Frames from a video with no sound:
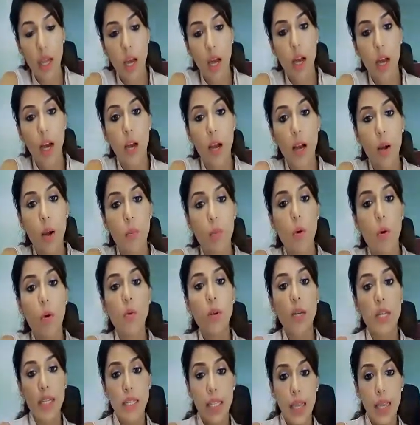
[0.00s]

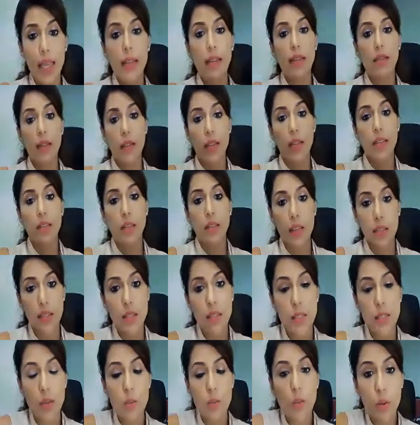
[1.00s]
Only then that
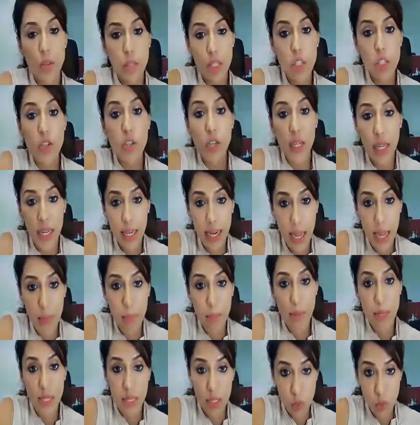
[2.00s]
this procedure can
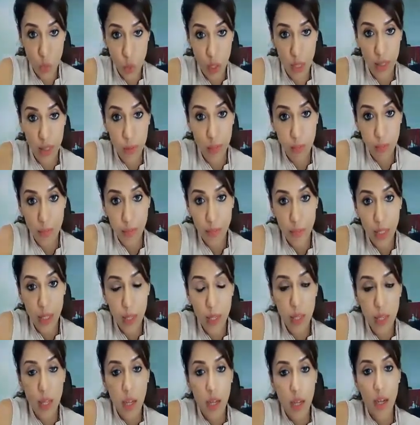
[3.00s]
happen as well.
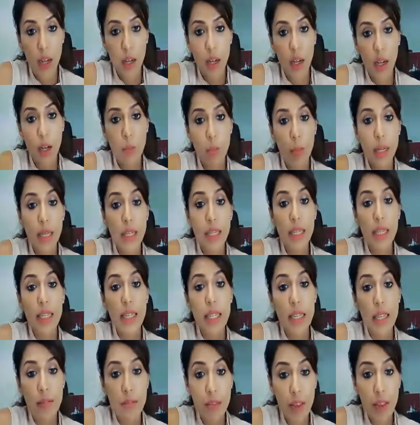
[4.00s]
But in
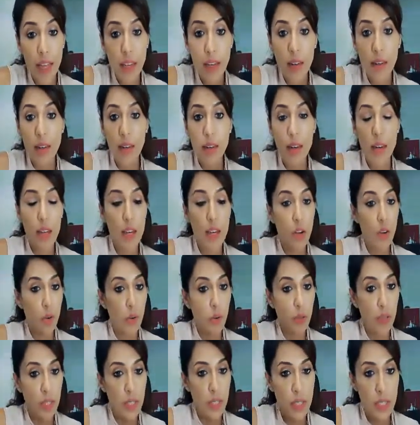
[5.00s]
the event,
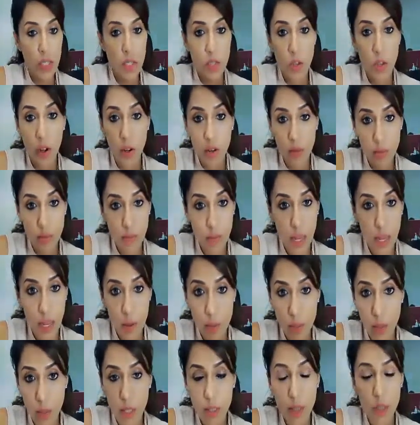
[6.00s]
this is not
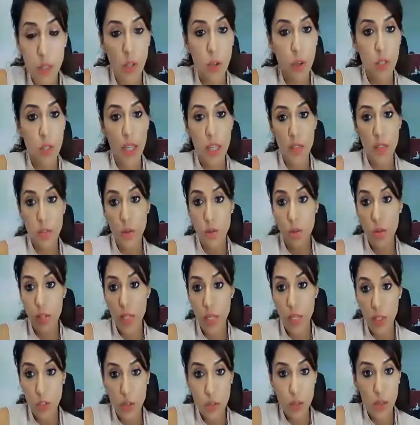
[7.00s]
able, or there's no
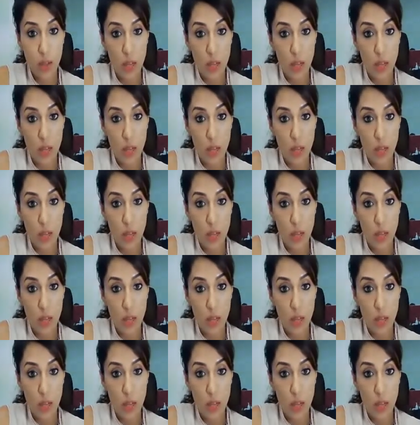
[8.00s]
such